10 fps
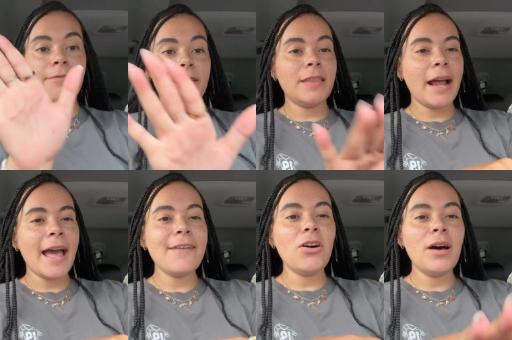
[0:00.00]
Fit that I
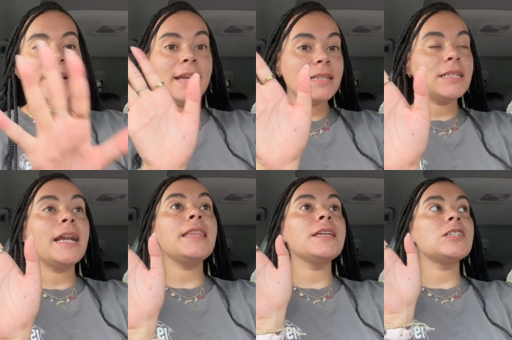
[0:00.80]
have on isn't
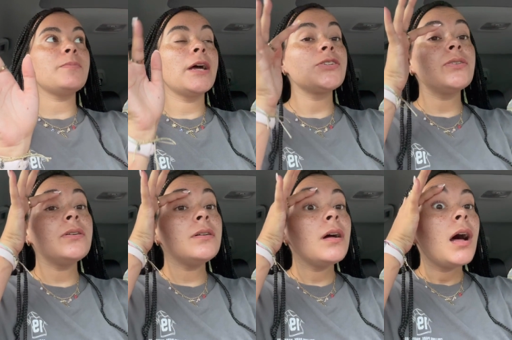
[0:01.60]
anything
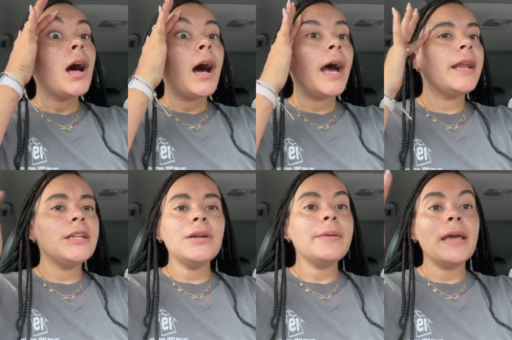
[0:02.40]
special. I didn't
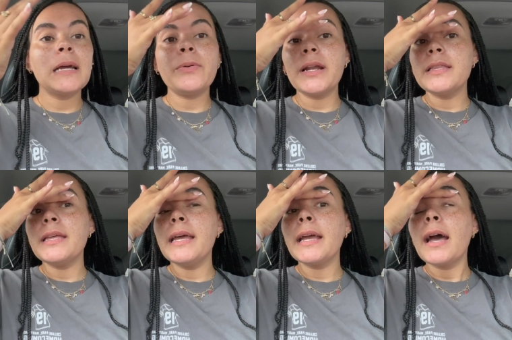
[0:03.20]
do any makeup or
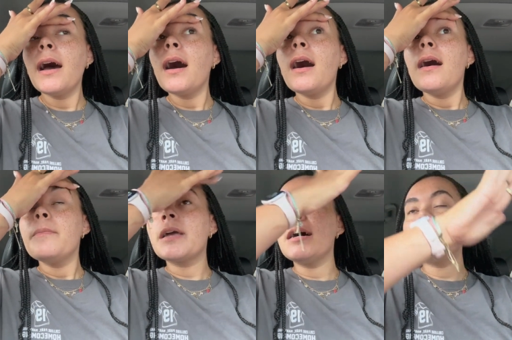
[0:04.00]
anything
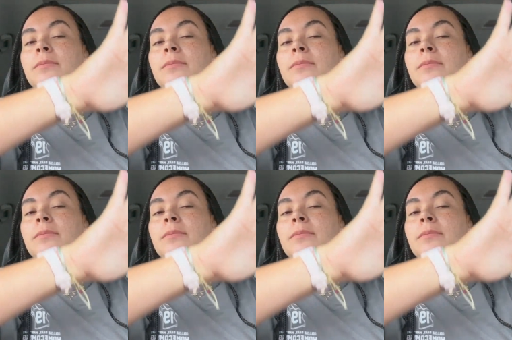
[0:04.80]
because